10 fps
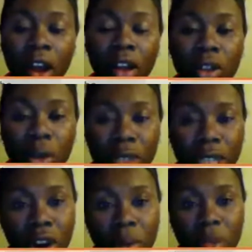those that are
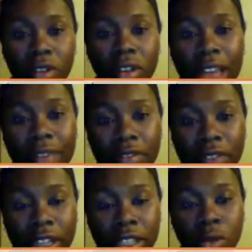coming for the live
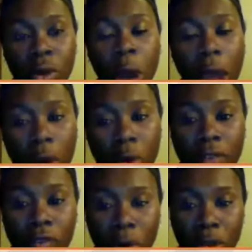event are looking
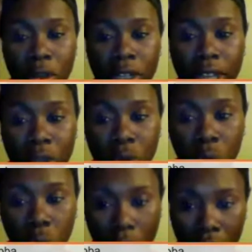forward to it as
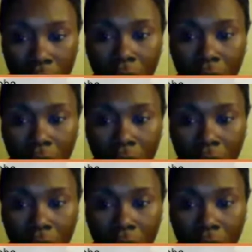well.